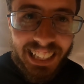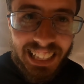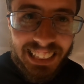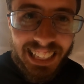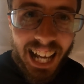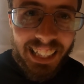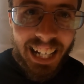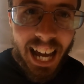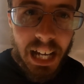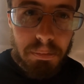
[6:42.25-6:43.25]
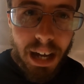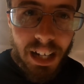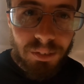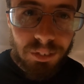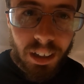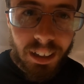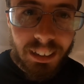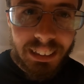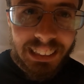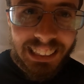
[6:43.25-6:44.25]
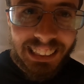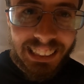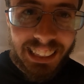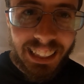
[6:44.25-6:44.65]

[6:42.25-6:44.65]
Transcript: this Sunday, May 1st,